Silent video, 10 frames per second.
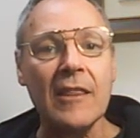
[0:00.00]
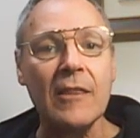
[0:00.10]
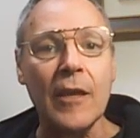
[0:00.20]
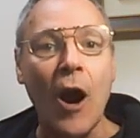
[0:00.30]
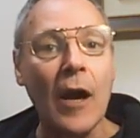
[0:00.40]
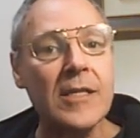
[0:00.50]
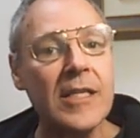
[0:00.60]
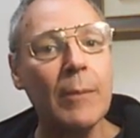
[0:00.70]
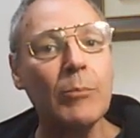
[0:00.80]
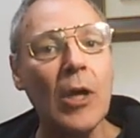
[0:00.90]
That the
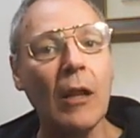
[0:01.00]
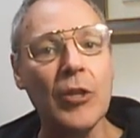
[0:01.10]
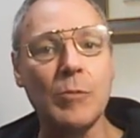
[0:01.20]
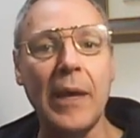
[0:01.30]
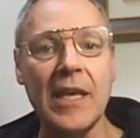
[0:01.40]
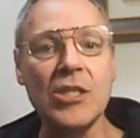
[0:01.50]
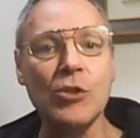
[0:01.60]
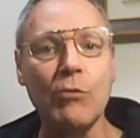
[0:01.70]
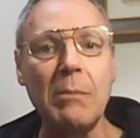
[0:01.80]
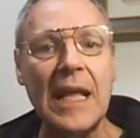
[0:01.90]
RCM knowledge
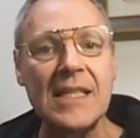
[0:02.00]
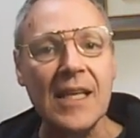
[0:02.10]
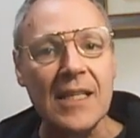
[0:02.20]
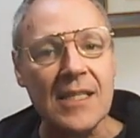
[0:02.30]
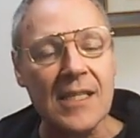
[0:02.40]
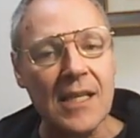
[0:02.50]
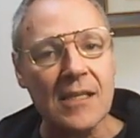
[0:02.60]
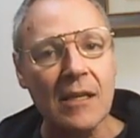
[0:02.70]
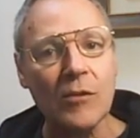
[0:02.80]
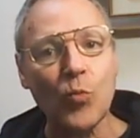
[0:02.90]
base remains
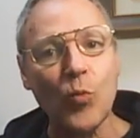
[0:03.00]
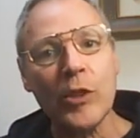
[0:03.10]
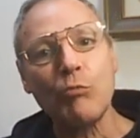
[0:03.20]
consistent